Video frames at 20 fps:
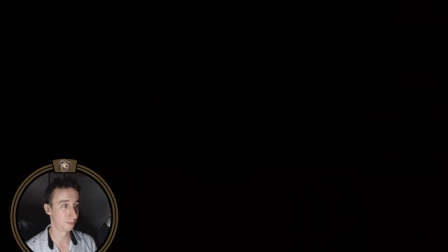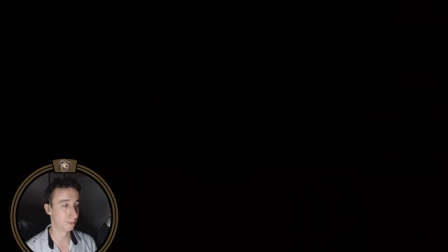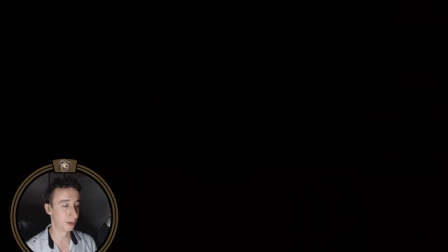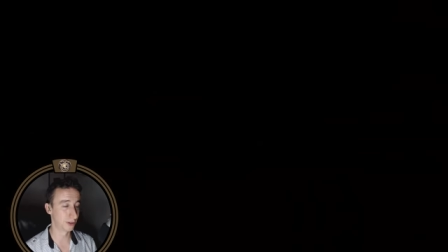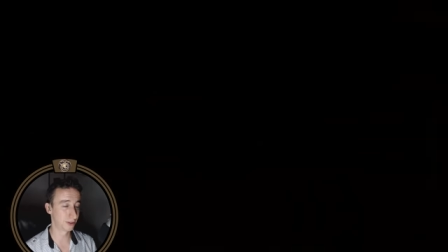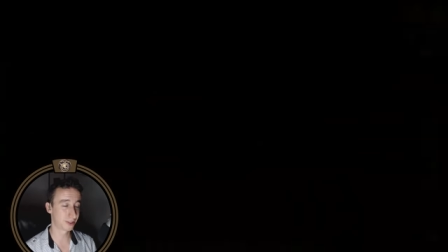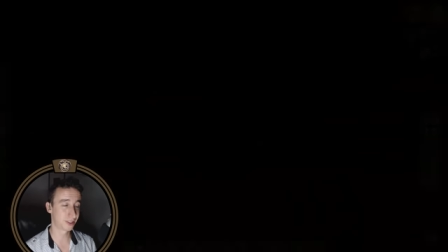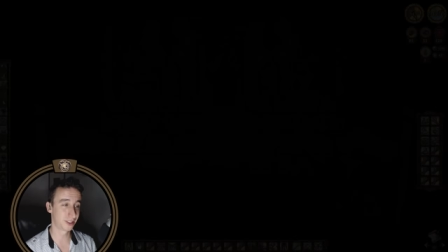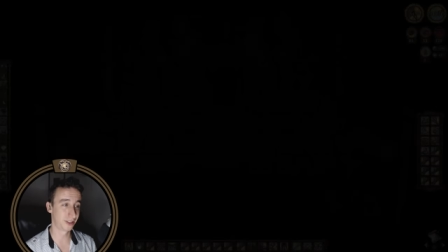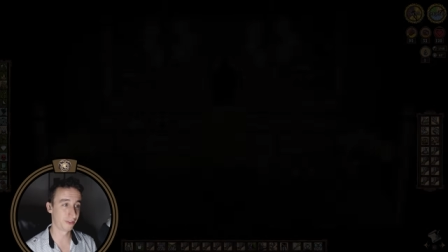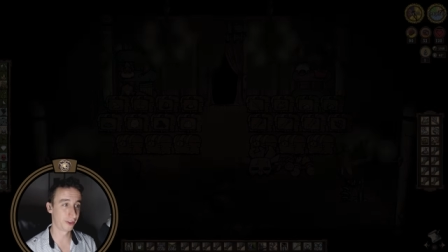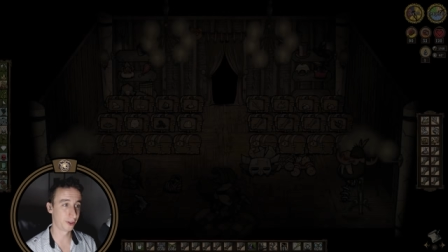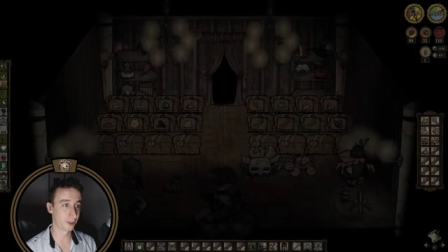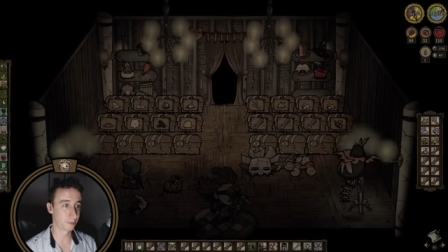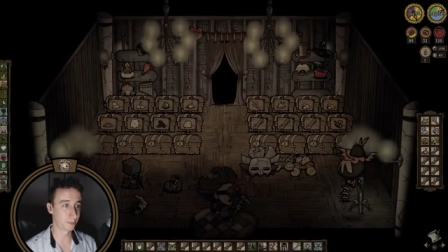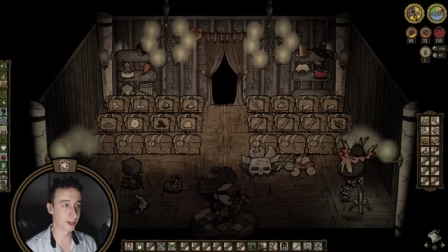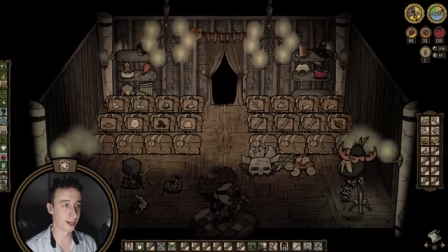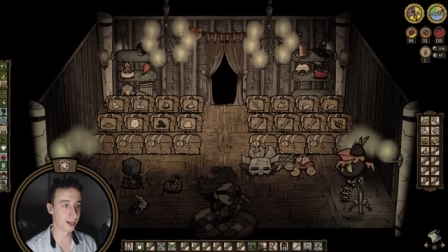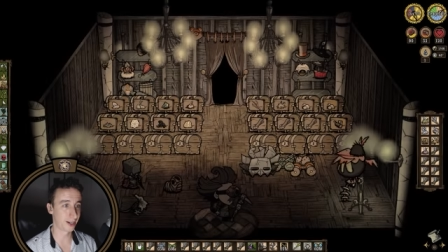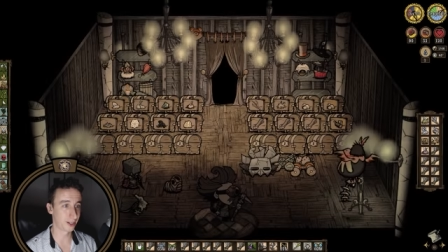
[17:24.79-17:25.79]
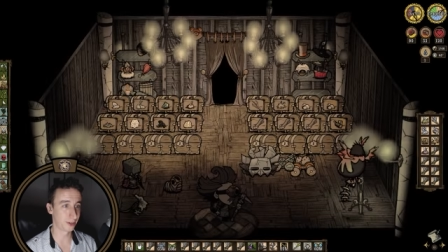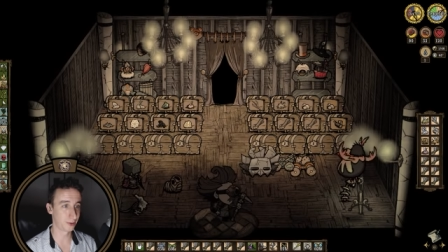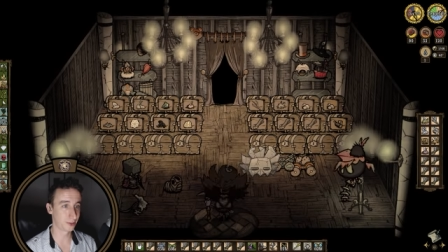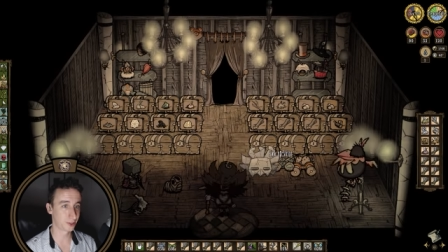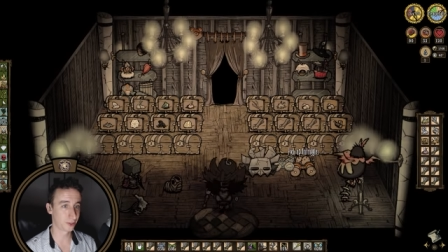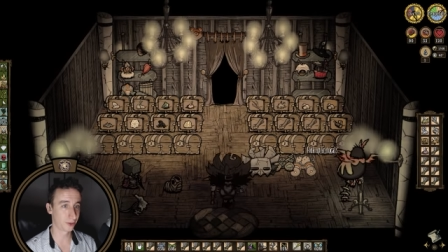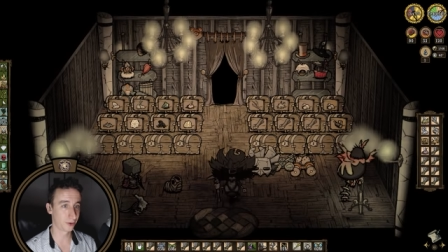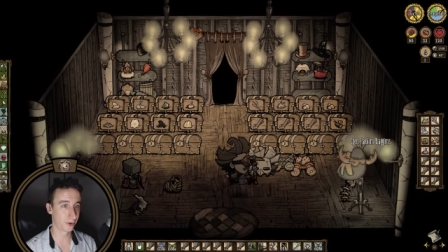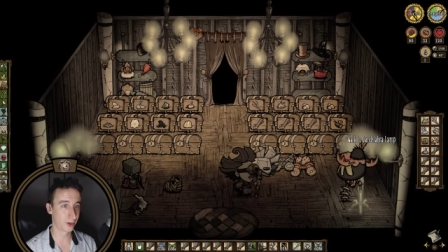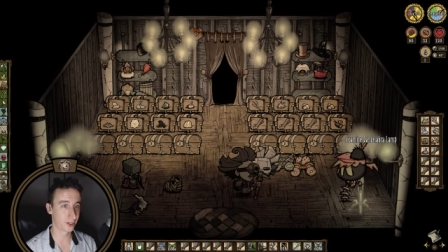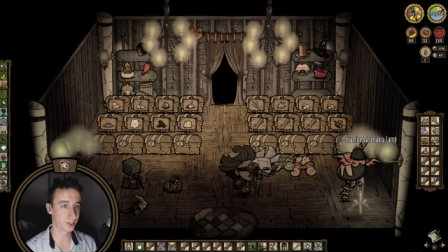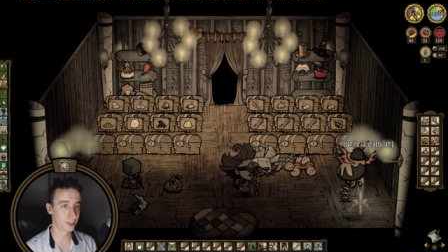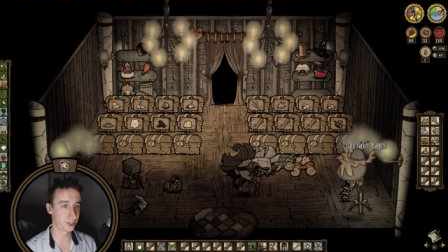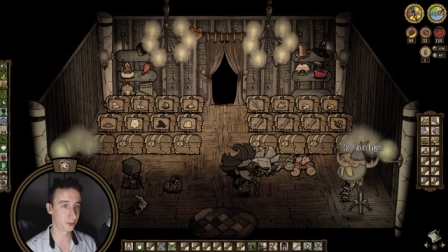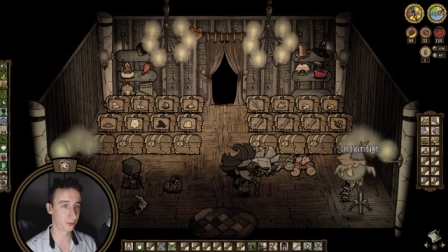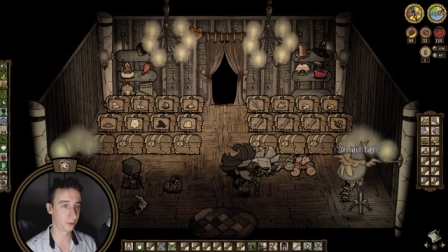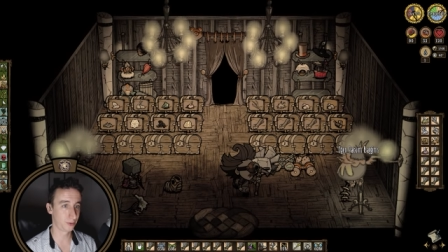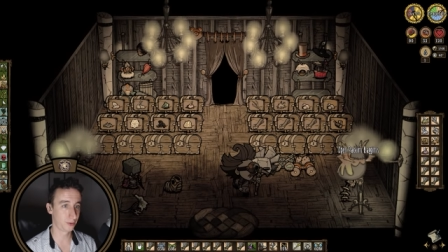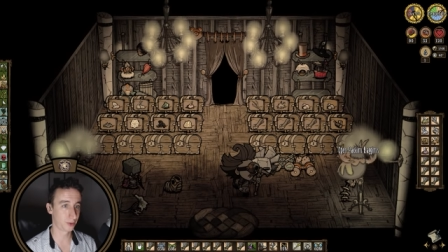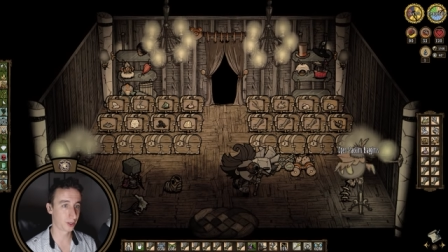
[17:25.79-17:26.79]
Most of those pine cones are going
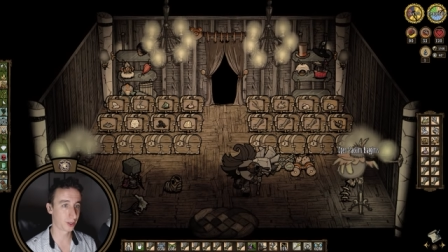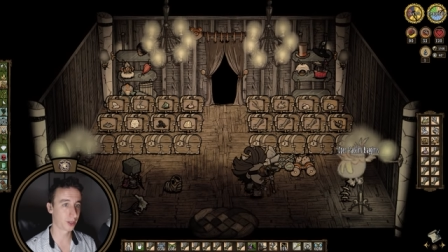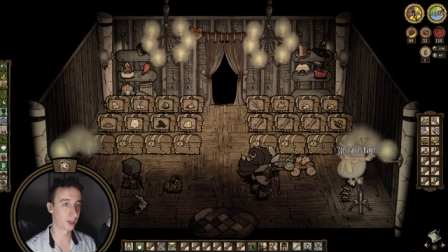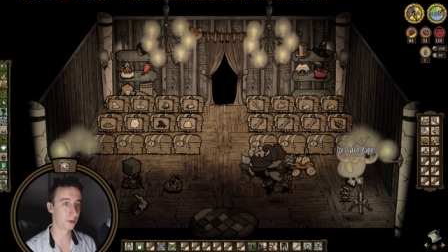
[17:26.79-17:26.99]
to